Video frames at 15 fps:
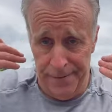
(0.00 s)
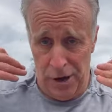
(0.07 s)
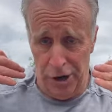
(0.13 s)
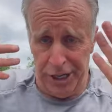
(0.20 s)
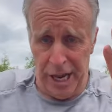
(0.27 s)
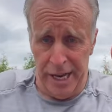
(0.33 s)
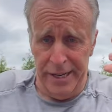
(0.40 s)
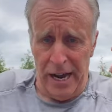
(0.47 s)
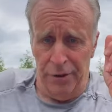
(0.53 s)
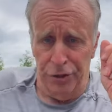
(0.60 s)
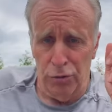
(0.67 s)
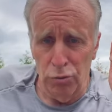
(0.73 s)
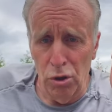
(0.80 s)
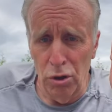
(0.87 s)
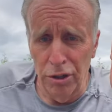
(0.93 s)
Okay, now
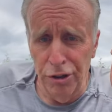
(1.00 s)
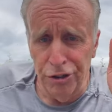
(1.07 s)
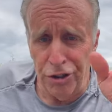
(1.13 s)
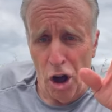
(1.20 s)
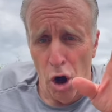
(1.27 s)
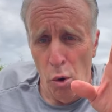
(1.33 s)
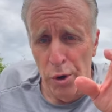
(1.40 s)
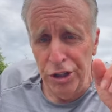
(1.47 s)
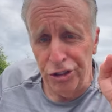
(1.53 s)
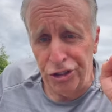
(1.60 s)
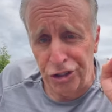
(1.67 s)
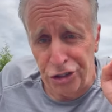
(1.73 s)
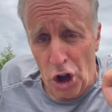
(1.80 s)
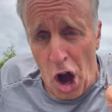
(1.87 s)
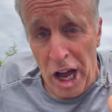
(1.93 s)
the rule is always
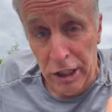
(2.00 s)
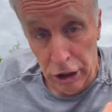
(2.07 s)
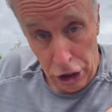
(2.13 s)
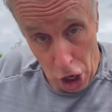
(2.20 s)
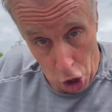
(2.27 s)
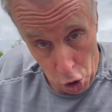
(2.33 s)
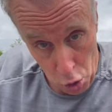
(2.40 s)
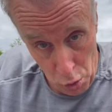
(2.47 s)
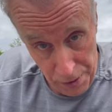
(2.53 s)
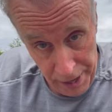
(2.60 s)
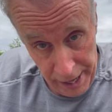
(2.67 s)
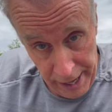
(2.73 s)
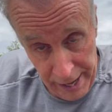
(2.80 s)
start low